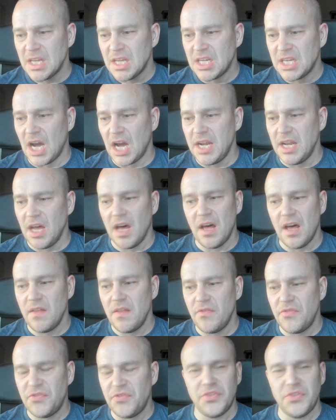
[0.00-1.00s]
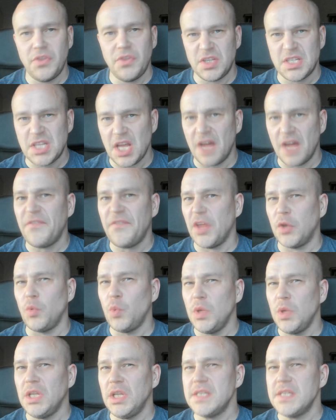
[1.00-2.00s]
kind of the stuff that
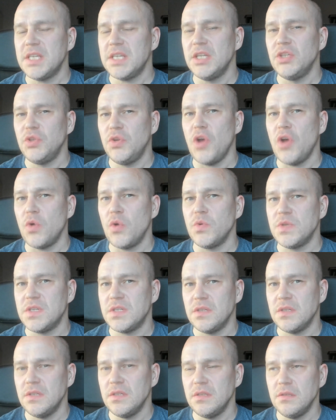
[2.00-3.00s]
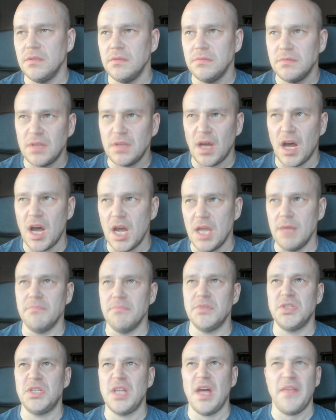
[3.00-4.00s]
we listen to those
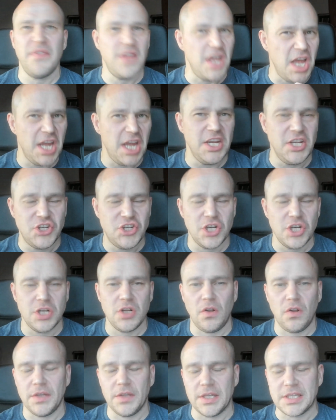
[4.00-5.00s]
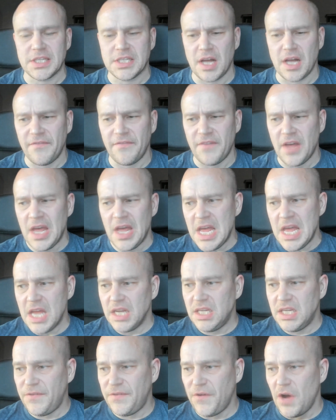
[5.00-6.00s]
times, that age and all that stuff,
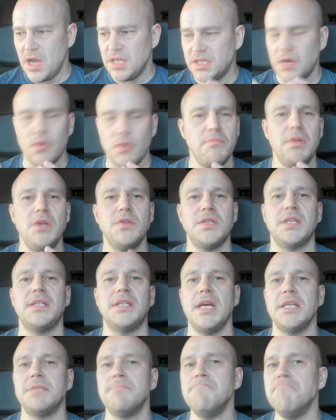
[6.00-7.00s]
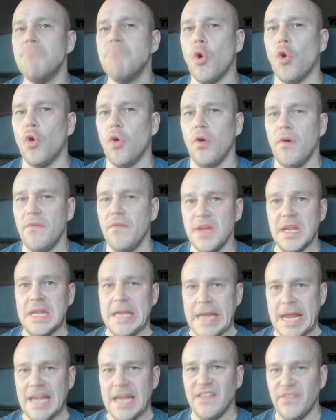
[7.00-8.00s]
defines our music taste more than
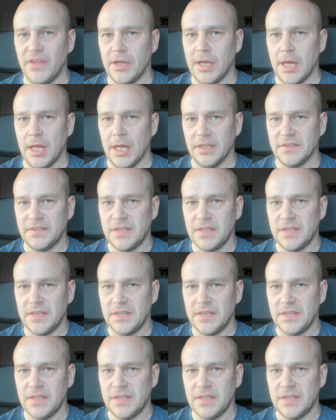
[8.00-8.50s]
anything else.